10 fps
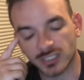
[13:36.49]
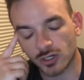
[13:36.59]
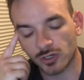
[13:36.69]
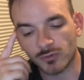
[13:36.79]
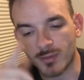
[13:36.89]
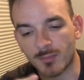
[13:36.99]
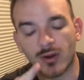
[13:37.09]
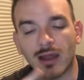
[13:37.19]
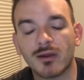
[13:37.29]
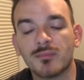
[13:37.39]
I couldn't remember
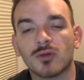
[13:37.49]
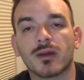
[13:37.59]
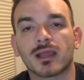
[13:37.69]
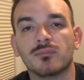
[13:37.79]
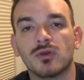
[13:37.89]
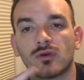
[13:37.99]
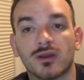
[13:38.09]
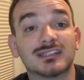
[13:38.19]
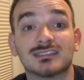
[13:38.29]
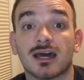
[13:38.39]
how I built my computer, and
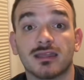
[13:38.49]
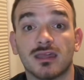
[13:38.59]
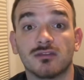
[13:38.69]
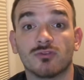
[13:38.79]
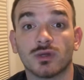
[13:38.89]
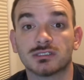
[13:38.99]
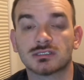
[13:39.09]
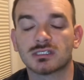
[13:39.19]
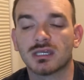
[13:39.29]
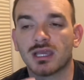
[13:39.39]
it's not in the invoice.